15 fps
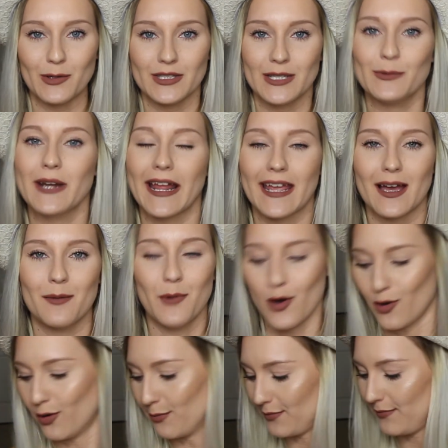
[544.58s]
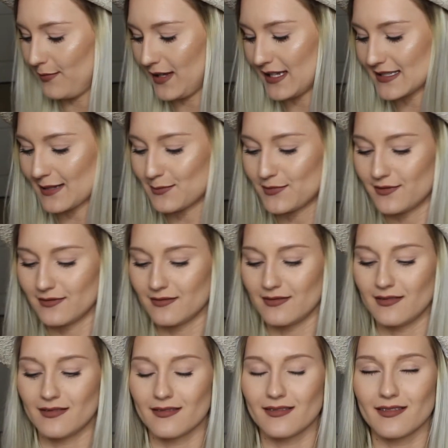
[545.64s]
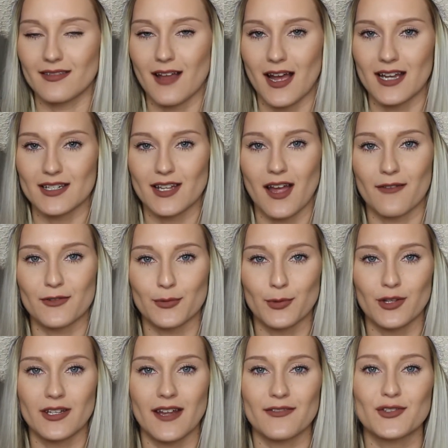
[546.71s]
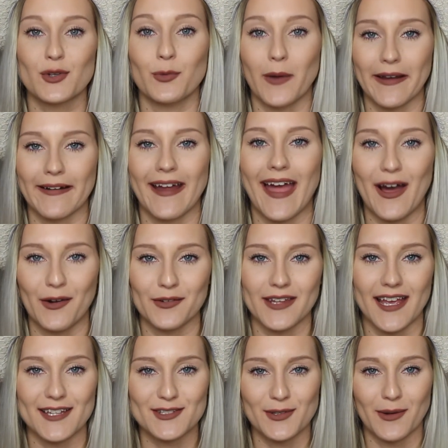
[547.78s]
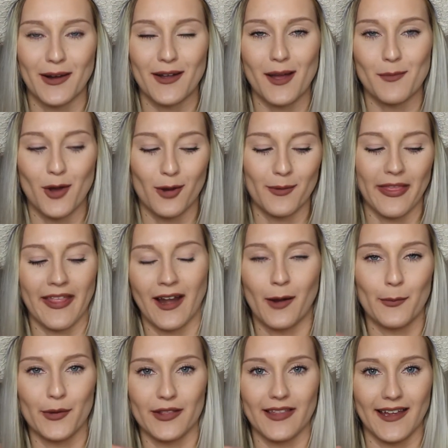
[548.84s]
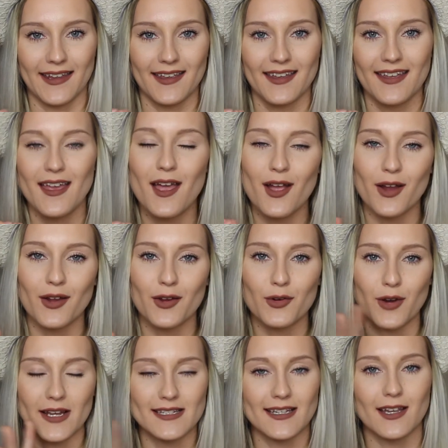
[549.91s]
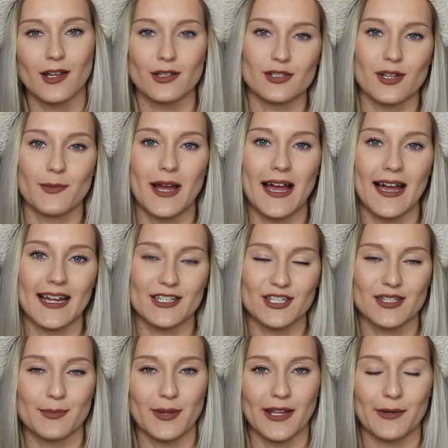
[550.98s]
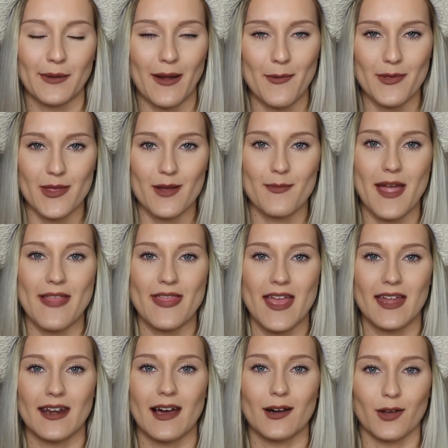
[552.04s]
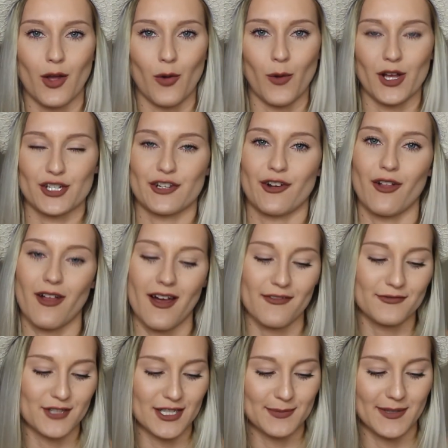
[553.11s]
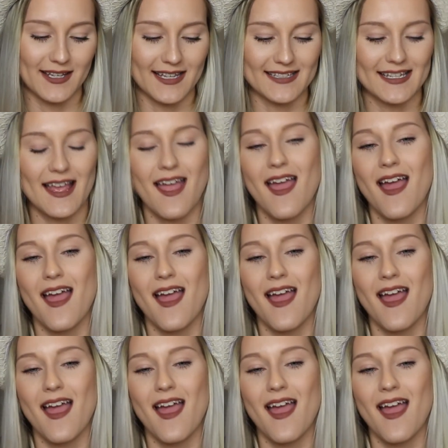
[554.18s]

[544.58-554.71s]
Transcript: only when I come home, because I'm not comfortable enough to wear it out yet. So I'll come home and then I'll put like crazy colors on my eye just to play around with them, and then I'll go wash it all off, just because